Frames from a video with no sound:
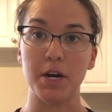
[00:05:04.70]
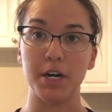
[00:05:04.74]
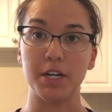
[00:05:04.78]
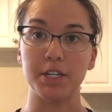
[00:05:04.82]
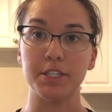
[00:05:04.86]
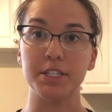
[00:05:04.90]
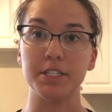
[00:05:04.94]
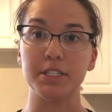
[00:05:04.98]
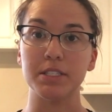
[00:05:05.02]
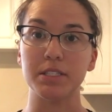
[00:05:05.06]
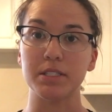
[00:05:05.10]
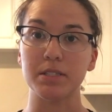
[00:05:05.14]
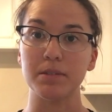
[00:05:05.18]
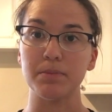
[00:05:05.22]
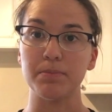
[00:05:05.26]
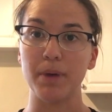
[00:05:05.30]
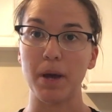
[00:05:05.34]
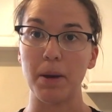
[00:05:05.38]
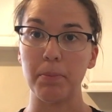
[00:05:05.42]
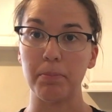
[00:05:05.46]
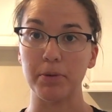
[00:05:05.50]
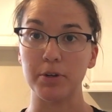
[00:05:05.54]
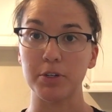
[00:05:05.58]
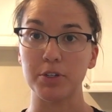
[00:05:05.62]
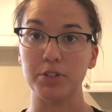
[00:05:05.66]
onions and
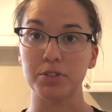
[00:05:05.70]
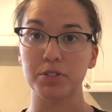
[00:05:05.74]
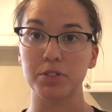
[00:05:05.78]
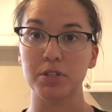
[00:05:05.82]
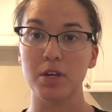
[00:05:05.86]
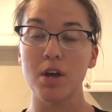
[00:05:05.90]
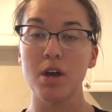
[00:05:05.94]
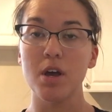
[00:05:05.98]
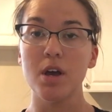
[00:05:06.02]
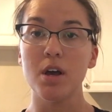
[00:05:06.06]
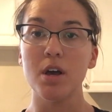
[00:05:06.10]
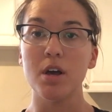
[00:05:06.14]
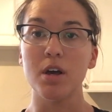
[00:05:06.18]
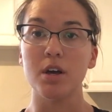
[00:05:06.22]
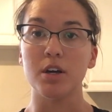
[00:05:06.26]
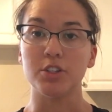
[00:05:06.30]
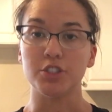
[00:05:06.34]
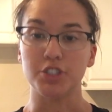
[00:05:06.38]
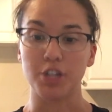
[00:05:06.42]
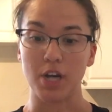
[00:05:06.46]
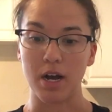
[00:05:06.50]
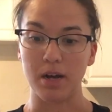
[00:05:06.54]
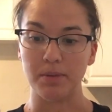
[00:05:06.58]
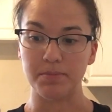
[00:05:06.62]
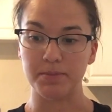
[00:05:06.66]
peppers
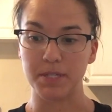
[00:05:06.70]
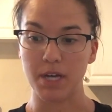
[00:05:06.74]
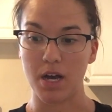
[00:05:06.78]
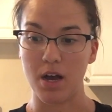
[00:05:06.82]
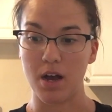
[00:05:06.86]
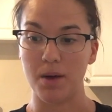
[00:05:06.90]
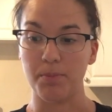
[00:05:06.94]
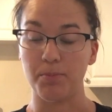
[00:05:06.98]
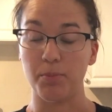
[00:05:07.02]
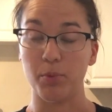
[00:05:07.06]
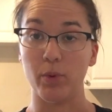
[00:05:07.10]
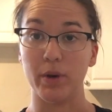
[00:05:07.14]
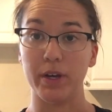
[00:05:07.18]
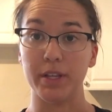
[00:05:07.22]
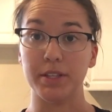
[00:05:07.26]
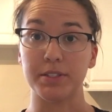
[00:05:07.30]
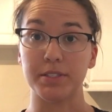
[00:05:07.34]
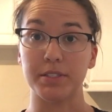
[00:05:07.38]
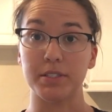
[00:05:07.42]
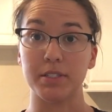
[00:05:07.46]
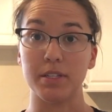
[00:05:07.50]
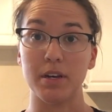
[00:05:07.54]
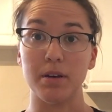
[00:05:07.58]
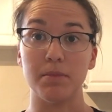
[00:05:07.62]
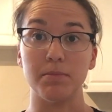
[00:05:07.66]
chopped up with
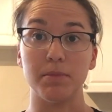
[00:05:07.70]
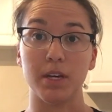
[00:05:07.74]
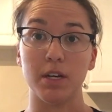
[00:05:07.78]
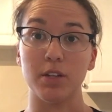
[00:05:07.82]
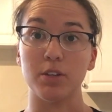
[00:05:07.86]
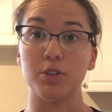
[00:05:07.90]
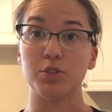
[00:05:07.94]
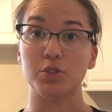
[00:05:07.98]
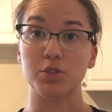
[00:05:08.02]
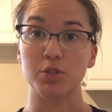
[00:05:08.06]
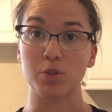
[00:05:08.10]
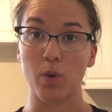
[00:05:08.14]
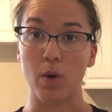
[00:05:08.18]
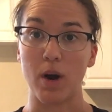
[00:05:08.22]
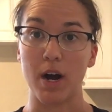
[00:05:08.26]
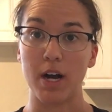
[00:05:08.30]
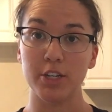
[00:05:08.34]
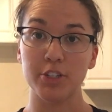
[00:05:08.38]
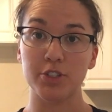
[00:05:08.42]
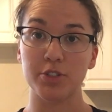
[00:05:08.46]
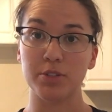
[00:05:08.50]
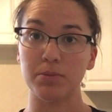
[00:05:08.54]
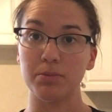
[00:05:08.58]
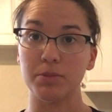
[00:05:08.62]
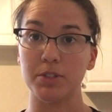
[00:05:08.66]
some yellow
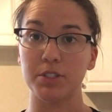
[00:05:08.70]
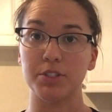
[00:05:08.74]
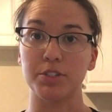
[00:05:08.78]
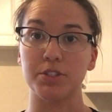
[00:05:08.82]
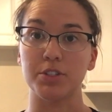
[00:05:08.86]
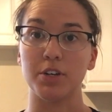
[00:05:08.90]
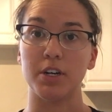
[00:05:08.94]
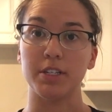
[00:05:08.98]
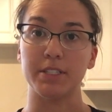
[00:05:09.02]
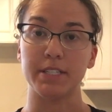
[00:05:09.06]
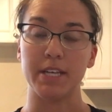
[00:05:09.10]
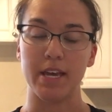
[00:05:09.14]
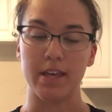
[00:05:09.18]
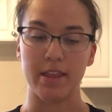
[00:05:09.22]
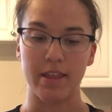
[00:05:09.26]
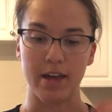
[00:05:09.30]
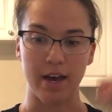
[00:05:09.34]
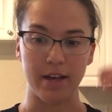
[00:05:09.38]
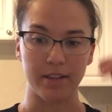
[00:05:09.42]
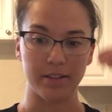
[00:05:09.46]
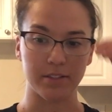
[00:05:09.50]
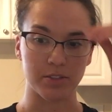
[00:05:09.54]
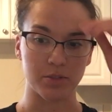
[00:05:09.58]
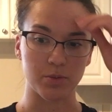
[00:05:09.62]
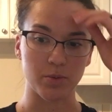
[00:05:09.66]
squash, so I'm gonna saute
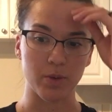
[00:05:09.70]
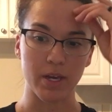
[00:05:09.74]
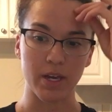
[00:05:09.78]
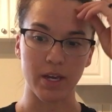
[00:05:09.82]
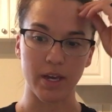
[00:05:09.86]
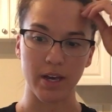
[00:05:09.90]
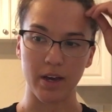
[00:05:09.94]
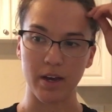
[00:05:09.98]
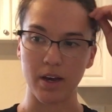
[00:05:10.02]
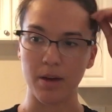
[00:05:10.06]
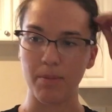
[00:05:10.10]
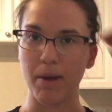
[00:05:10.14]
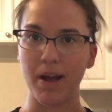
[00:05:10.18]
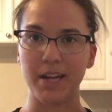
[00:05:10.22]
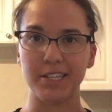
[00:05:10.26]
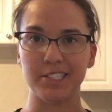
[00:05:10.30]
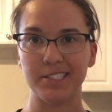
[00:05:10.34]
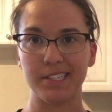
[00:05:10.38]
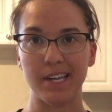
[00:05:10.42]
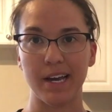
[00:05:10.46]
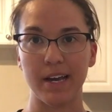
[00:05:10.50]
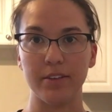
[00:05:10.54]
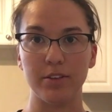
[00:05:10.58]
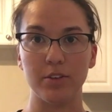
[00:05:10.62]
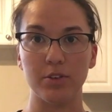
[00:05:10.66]
that this week. I
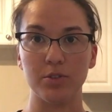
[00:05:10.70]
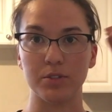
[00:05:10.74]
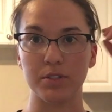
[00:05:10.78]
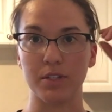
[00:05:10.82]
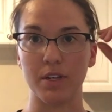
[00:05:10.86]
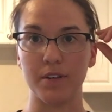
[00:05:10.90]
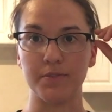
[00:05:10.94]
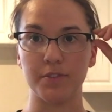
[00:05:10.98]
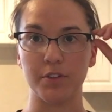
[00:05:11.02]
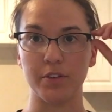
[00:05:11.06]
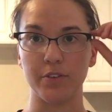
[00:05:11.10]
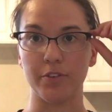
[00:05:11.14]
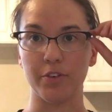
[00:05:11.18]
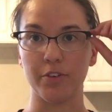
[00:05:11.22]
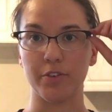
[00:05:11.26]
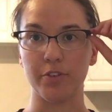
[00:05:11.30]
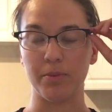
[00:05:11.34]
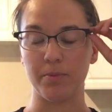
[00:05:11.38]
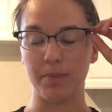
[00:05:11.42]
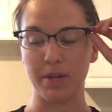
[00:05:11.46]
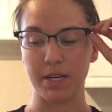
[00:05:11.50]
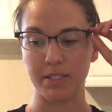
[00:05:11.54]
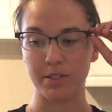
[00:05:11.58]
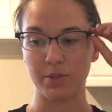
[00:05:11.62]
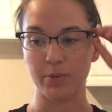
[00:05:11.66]
just had those left over
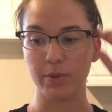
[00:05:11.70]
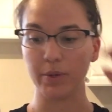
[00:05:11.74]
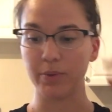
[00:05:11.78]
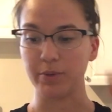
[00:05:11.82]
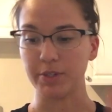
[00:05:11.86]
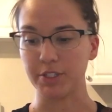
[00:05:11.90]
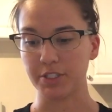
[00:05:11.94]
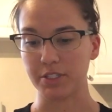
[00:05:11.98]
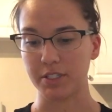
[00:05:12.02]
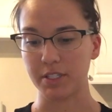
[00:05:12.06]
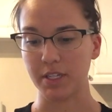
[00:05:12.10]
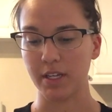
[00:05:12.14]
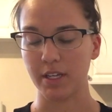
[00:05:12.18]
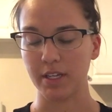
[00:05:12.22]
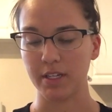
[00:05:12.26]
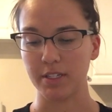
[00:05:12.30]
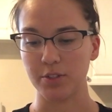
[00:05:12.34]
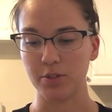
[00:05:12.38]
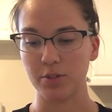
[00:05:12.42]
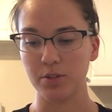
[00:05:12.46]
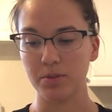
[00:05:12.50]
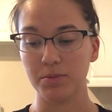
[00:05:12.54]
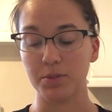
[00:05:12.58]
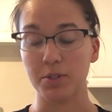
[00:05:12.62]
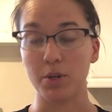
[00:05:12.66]
from last week, we just didn't get
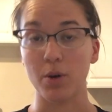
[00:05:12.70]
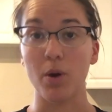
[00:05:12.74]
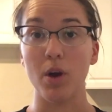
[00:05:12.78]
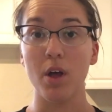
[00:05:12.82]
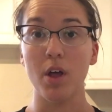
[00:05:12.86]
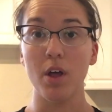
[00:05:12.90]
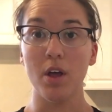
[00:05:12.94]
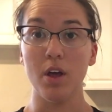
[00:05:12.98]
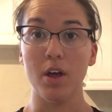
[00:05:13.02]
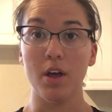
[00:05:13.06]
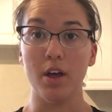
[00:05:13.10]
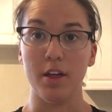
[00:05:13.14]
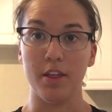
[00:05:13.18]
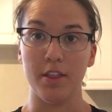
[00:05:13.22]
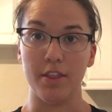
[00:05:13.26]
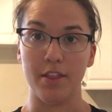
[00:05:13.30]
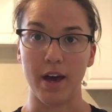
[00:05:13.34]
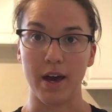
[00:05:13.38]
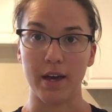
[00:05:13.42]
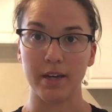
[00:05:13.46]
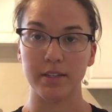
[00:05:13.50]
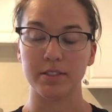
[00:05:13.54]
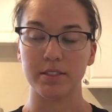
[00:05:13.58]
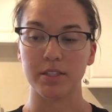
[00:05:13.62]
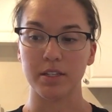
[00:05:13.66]
to them, so
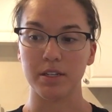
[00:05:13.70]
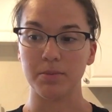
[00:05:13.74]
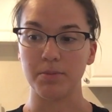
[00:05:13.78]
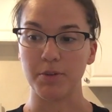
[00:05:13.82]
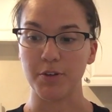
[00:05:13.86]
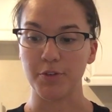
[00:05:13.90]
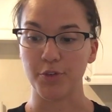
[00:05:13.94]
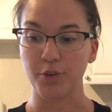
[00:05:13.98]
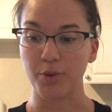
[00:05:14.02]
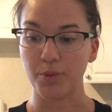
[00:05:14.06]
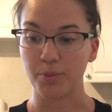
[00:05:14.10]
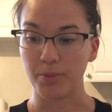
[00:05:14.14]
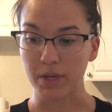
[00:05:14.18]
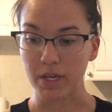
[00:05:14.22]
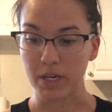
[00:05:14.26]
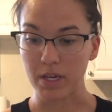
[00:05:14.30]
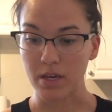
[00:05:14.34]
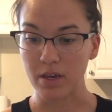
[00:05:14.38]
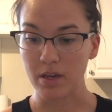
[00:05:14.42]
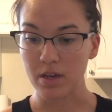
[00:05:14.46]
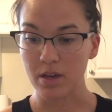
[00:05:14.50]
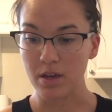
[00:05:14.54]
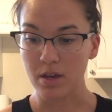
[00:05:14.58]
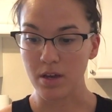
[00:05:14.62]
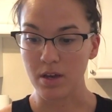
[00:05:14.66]
that is gonna be for
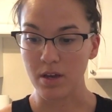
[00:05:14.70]
me.